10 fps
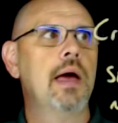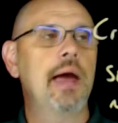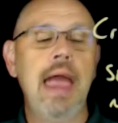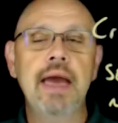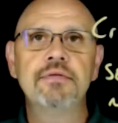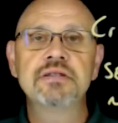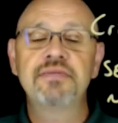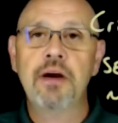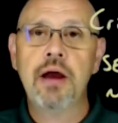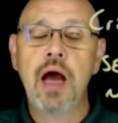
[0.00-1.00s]
and was
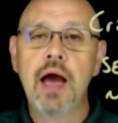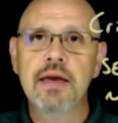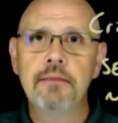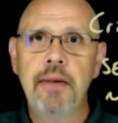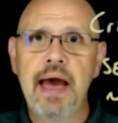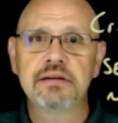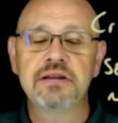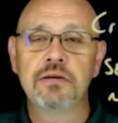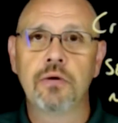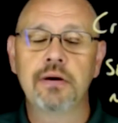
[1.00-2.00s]
very high impact to
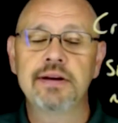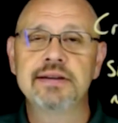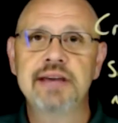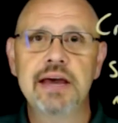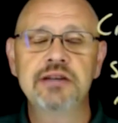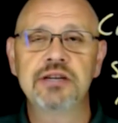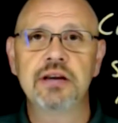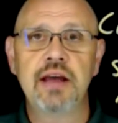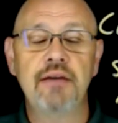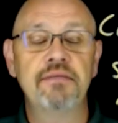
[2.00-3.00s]
your
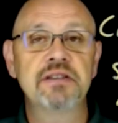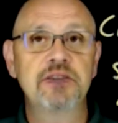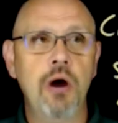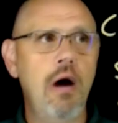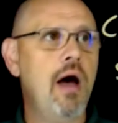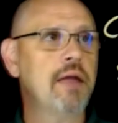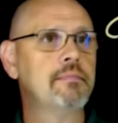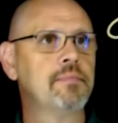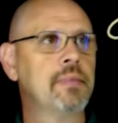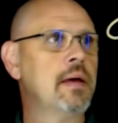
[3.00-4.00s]
organization, if it's gone,
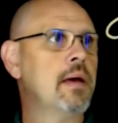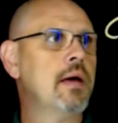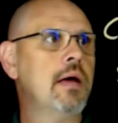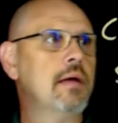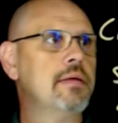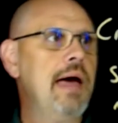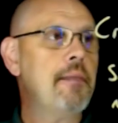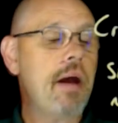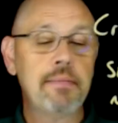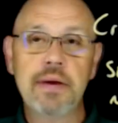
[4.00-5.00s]
that might be,